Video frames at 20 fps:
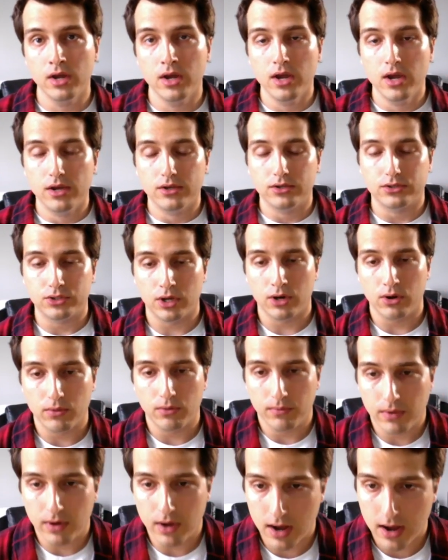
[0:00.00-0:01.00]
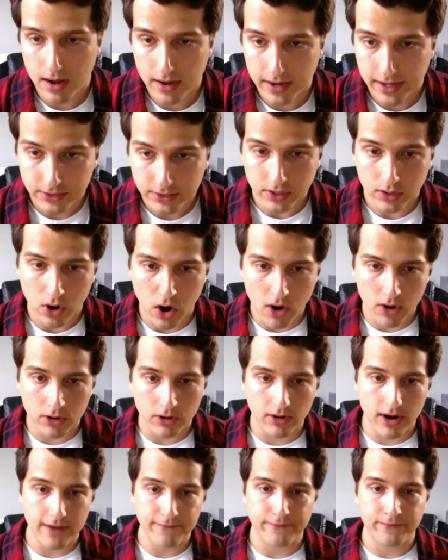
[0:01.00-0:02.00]
So uh, it's
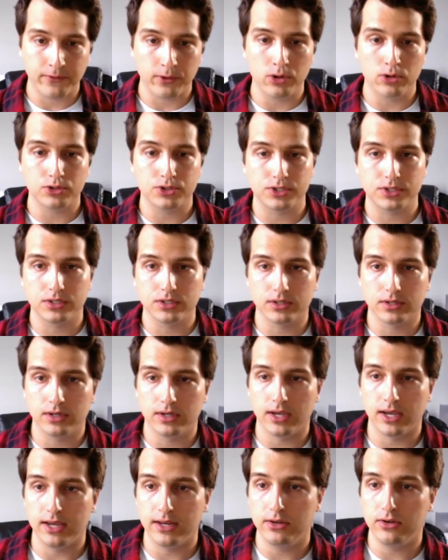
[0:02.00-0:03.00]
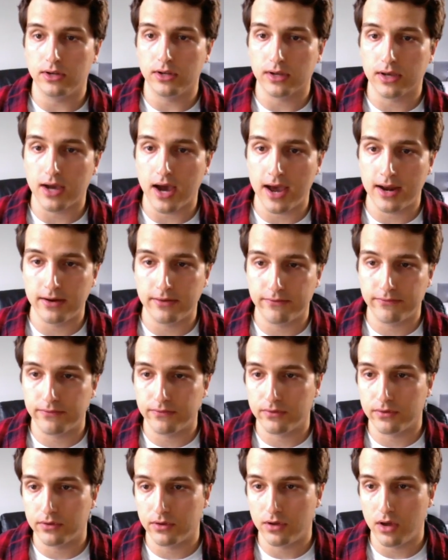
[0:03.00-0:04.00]
harder at first, and you can kind of
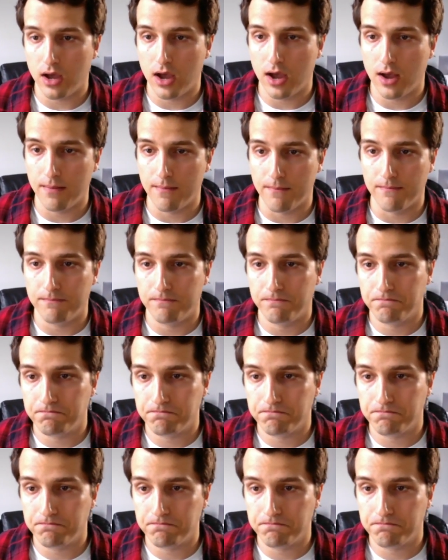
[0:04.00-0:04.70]
um,